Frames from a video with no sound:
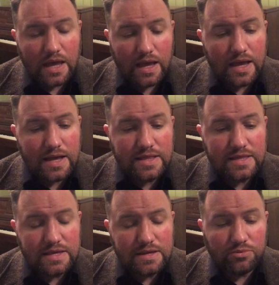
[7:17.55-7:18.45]
and
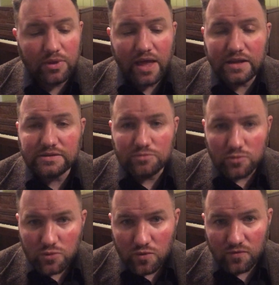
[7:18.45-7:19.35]
the planets
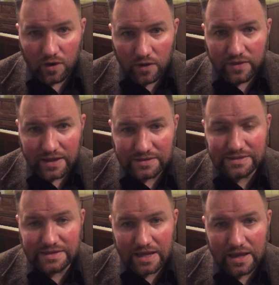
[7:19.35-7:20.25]
move on that
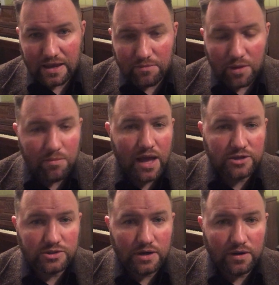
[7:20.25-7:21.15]
same
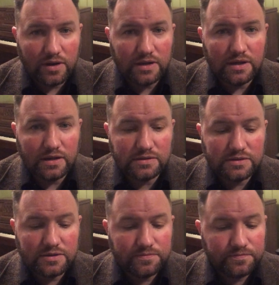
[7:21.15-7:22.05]
imaginary
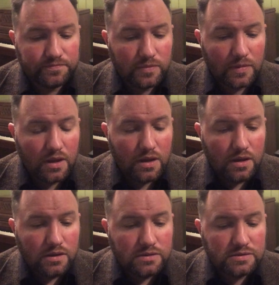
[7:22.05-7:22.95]
disk.
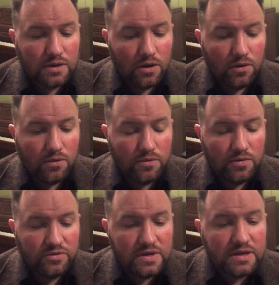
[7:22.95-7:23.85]
So
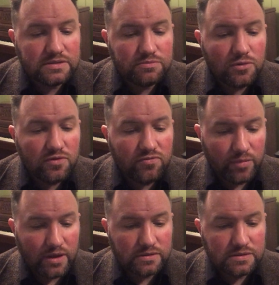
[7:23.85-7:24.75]
these
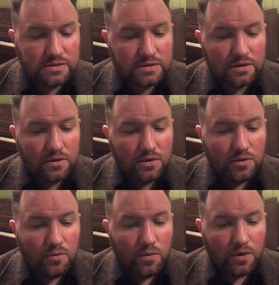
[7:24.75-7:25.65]
movements
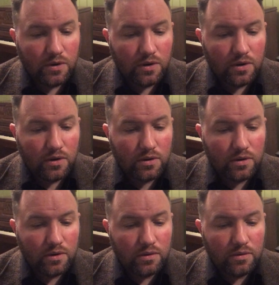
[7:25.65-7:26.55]

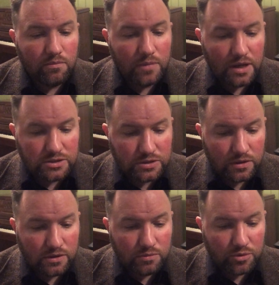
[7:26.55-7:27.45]
were
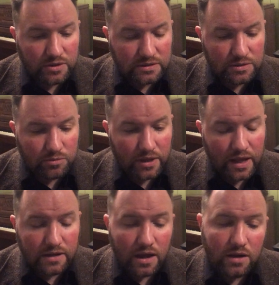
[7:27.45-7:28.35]
measured predictably,
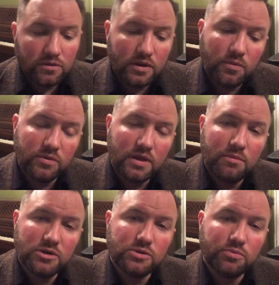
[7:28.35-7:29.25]
and not only were they
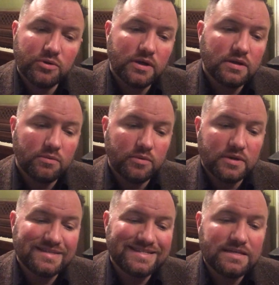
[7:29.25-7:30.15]
measured
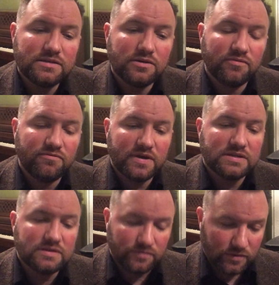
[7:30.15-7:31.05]
predictably, seasonal
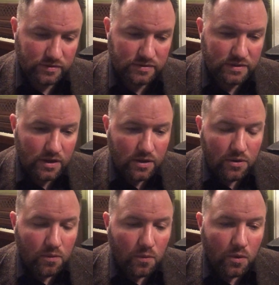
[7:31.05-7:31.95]
festivals
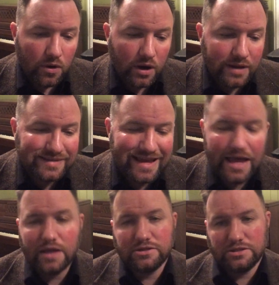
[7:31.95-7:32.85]
were
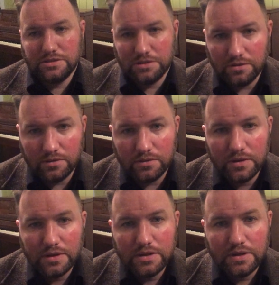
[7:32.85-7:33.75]
attached to
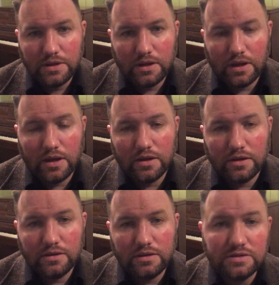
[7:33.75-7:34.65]

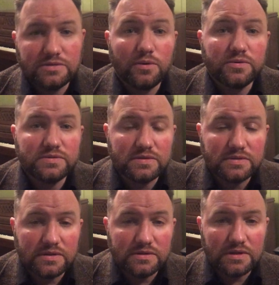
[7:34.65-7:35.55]
the
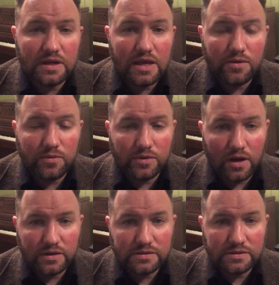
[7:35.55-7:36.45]
solstices and
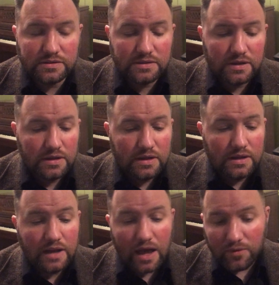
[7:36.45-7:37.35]
equinoxes.
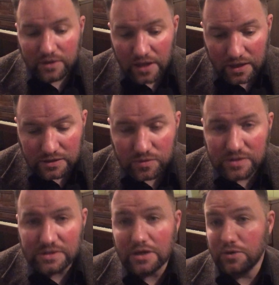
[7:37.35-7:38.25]
Nowadays we
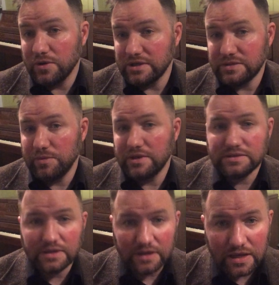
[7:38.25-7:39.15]
see
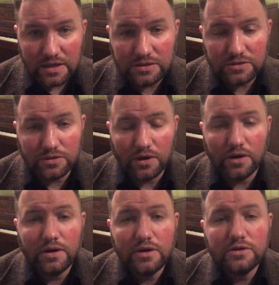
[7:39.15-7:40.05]
Christmas and
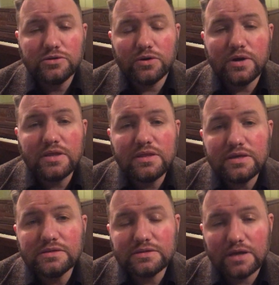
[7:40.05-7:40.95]
Easter during
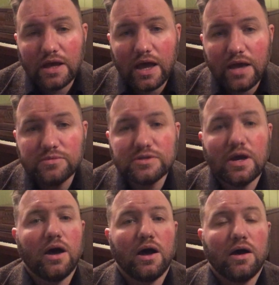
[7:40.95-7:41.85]
these times
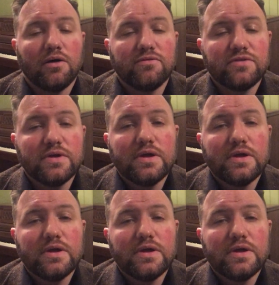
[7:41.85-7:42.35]
of